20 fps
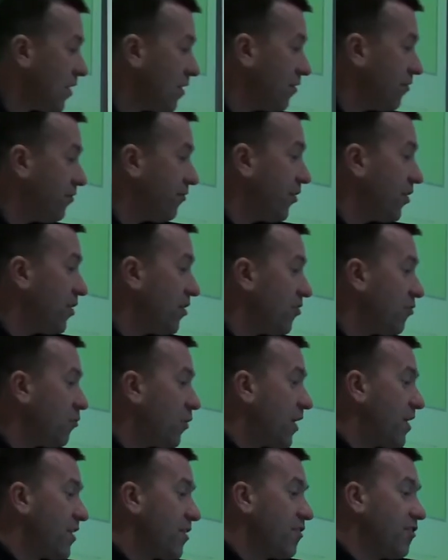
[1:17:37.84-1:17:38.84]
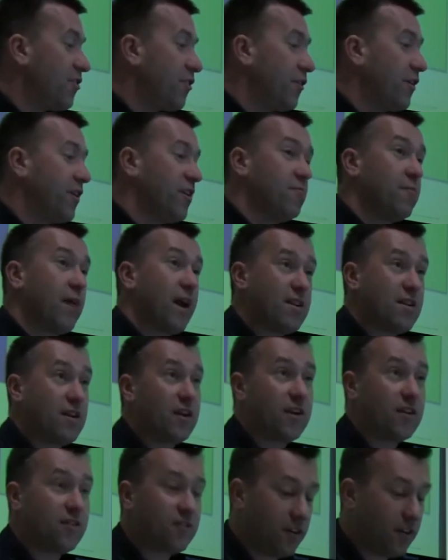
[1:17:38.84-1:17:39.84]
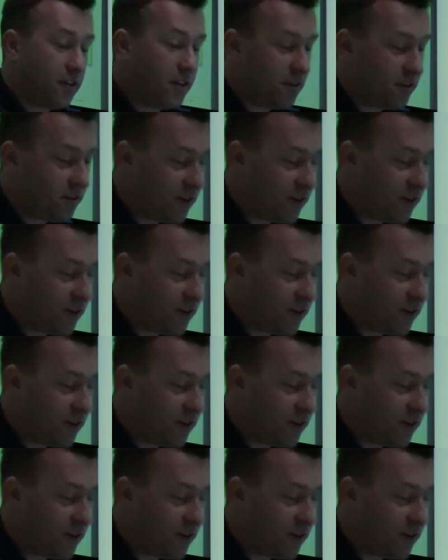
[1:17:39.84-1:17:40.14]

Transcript: the first way you can do it is manually. So the